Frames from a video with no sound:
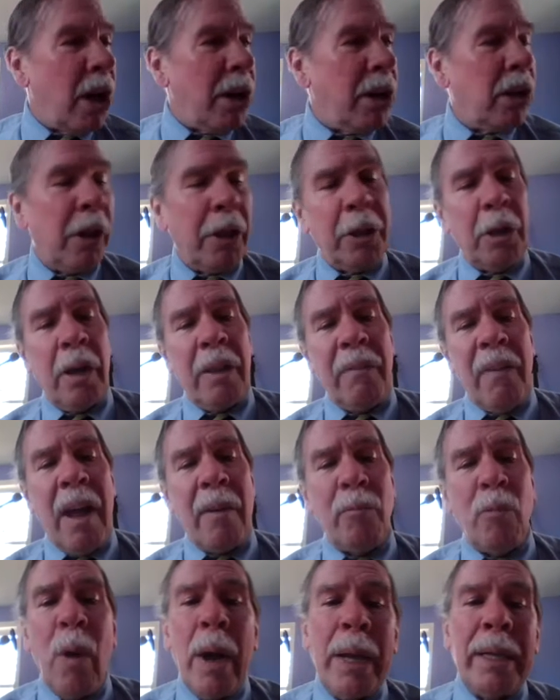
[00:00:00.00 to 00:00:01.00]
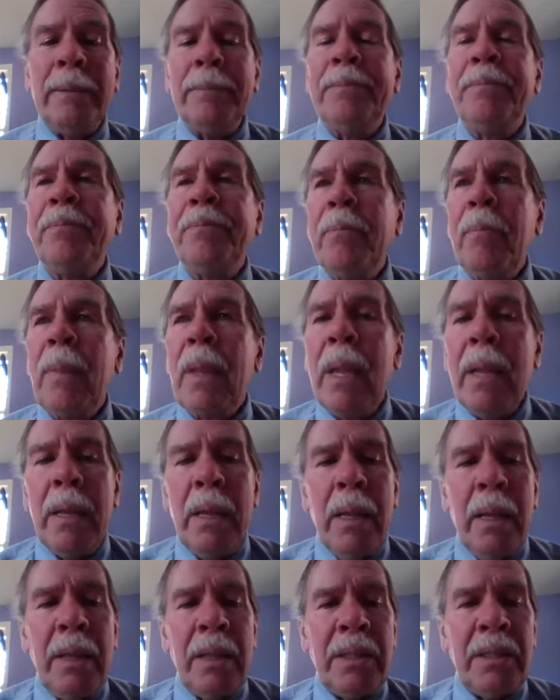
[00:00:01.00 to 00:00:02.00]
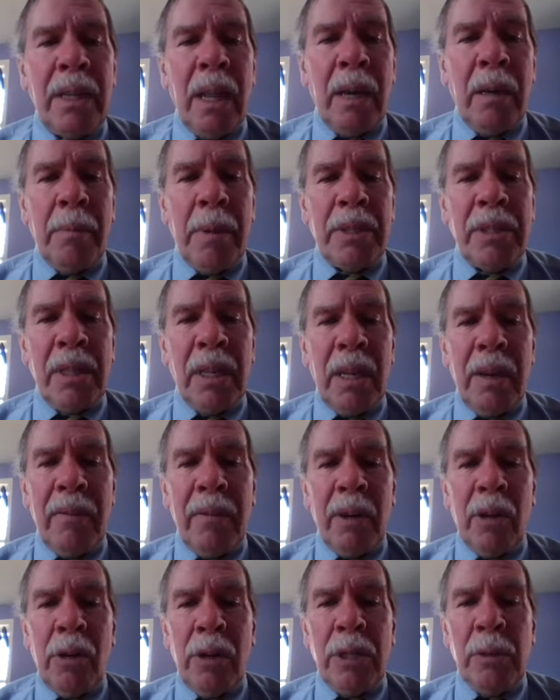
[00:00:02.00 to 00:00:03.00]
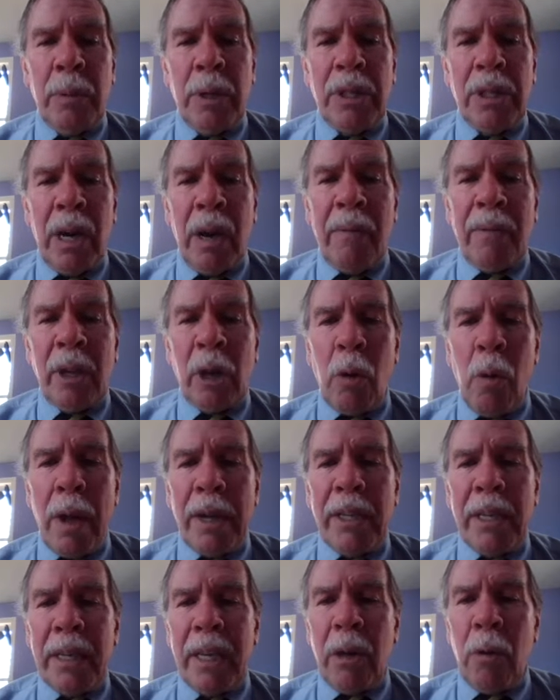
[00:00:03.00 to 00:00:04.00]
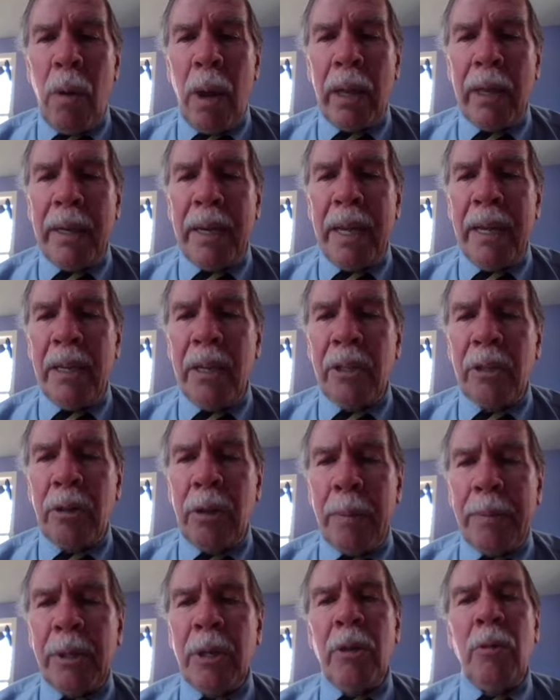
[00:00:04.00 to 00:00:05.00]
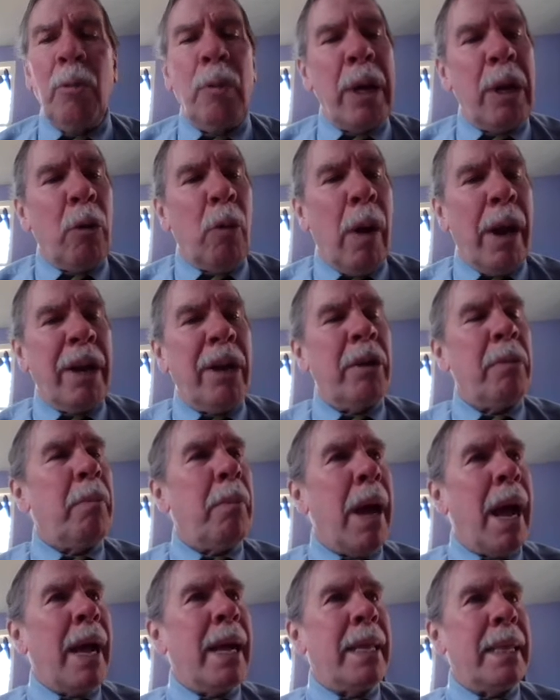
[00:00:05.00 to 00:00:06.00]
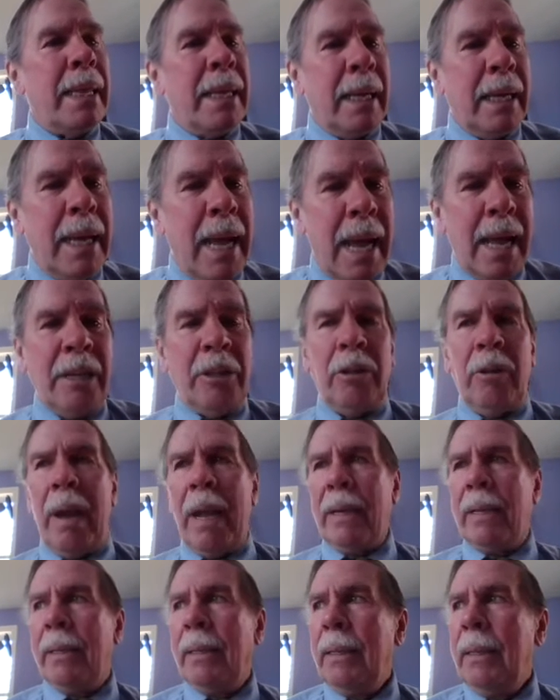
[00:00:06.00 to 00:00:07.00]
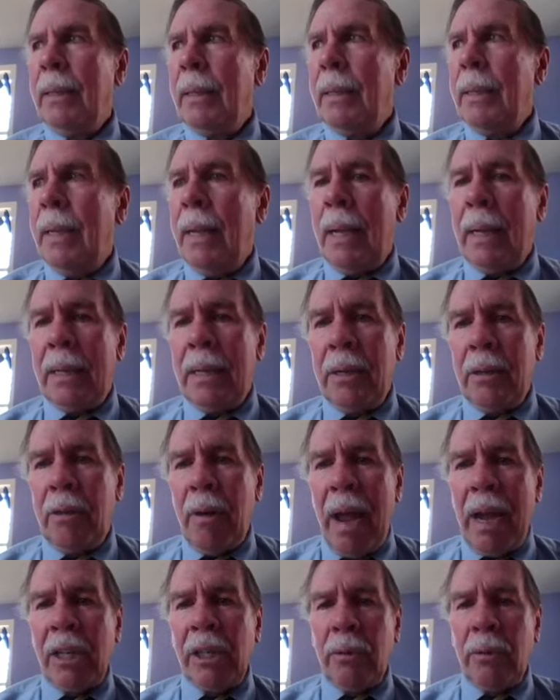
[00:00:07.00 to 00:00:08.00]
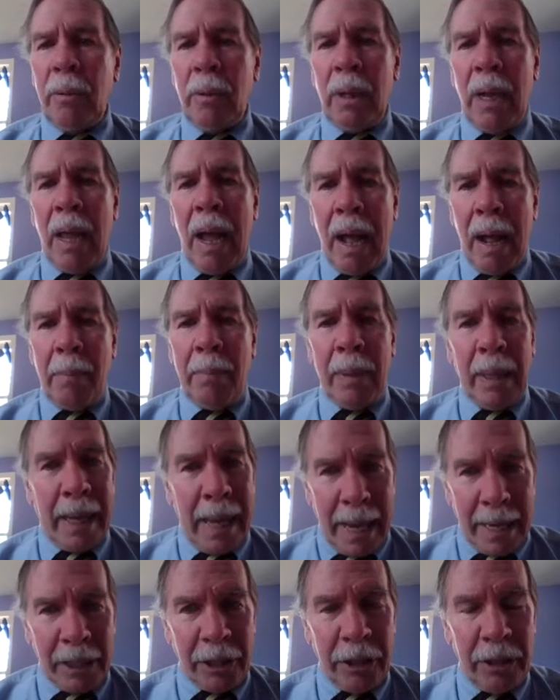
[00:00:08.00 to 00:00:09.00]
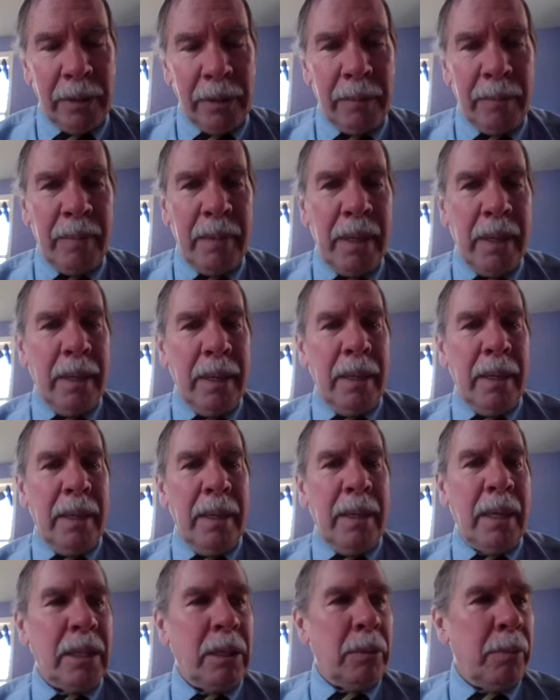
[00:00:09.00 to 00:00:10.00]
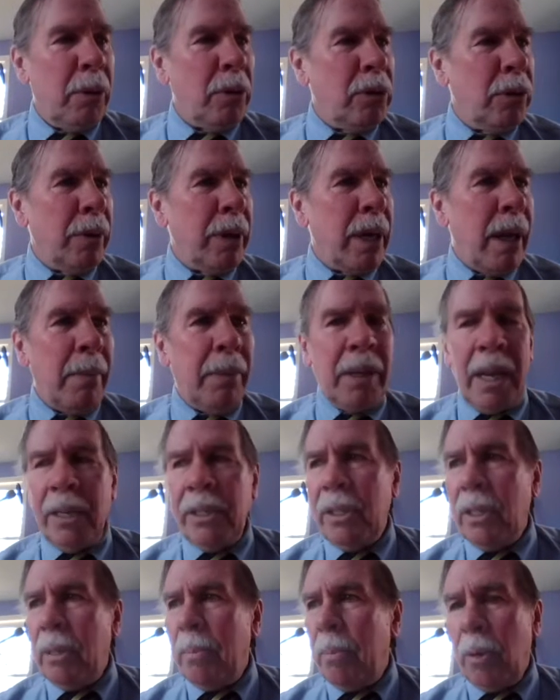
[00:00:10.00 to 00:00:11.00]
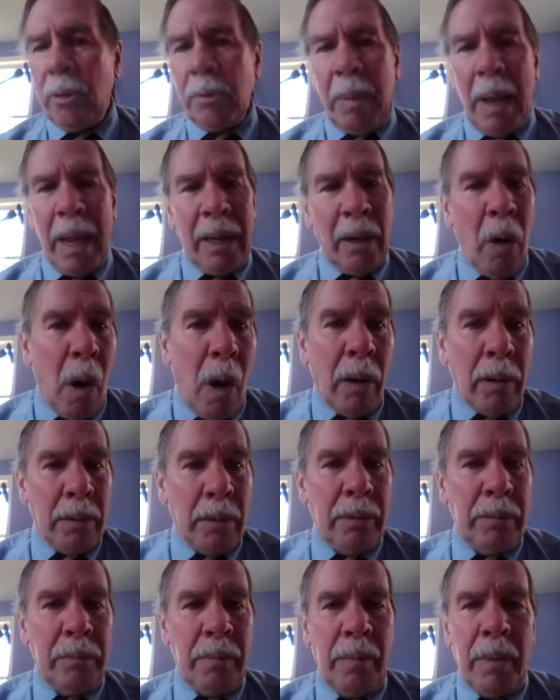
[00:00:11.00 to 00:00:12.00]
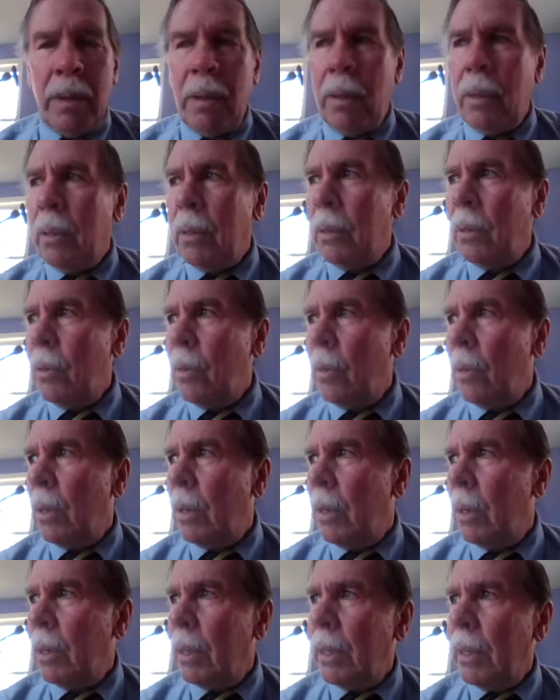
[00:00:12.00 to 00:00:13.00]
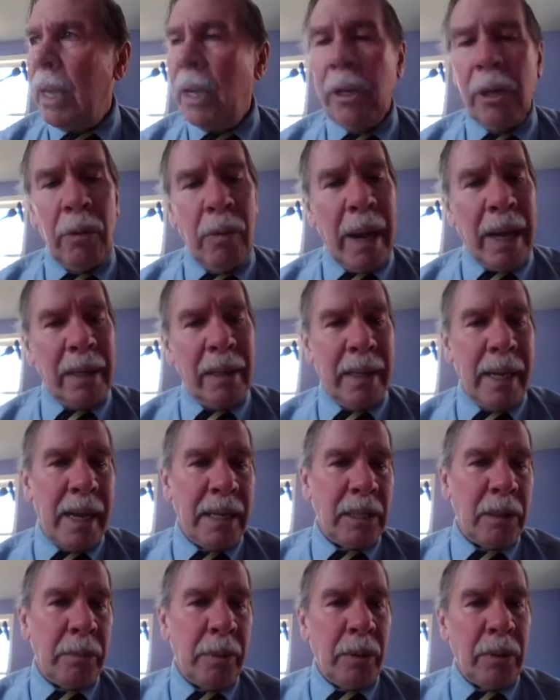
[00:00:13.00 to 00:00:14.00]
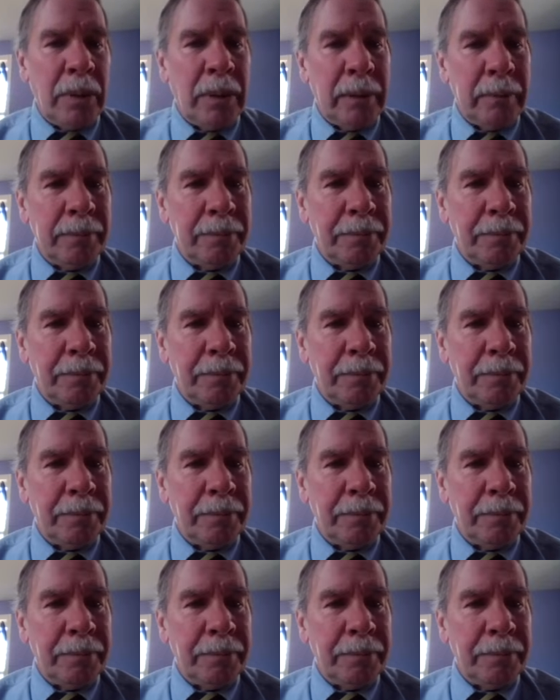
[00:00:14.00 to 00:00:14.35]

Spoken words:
There's Article 35.1. The seller must deliver goods which are of the quantity, quality, and description required by the contract. A contractual obligation, as opposed to an obligation imposed by law, or indirectly, I suppose.